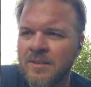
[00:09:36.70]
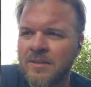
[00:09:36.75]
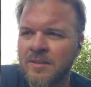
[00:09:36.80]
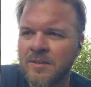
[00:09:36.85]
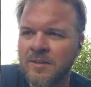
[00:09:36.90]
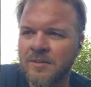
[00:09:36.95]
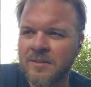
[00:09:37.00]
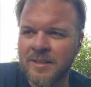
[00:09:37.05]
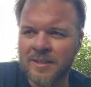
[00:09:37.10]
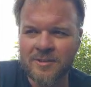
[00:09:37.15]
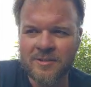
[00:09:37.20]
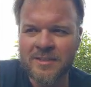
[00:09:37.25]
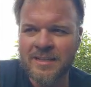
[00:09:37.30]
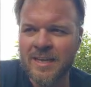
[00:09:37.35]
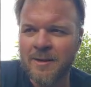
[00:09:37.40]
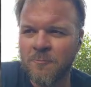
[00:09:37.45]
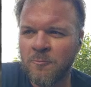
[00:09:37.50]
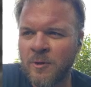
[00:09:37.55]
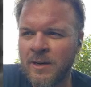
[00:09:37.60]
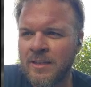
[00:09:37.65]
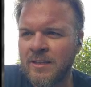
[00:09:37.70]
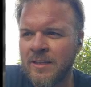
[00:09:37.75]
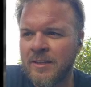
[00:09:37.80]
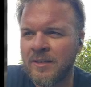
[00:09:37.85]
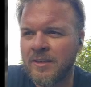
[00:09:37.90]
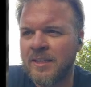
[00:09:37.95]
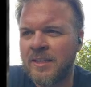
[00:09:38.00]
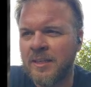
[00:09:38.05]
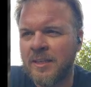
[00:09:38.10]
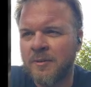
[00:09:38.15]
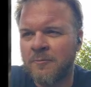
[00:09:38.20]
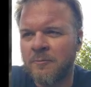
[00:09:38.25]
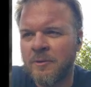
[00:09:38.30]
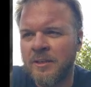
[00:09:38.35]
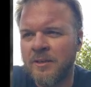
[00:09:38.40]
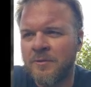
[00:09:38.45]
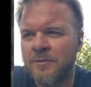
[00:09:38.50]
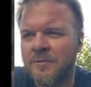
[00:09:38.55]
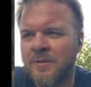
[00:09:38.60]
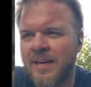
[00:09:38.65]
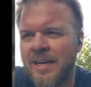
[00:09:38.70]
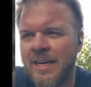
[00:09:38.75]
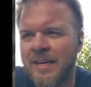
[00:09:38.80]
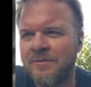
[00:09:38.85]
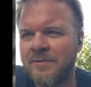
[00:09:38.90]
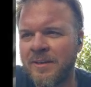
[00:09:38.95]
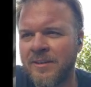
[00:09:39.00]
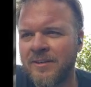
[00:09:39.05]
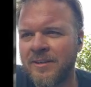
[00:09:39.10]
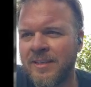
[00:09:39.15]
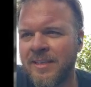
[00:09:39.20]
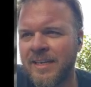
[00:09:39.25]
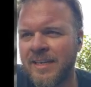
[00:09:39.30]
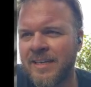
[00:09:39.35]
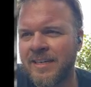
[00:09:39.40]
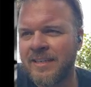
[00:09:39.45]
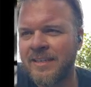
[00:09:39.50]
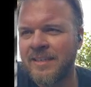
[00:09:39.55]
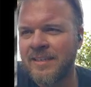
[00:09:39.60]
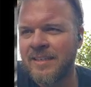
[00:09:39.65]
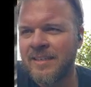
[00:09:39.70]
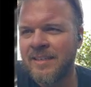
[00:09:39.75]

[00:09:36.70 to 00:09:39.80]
So there's that white little Kia Rio 5 there again.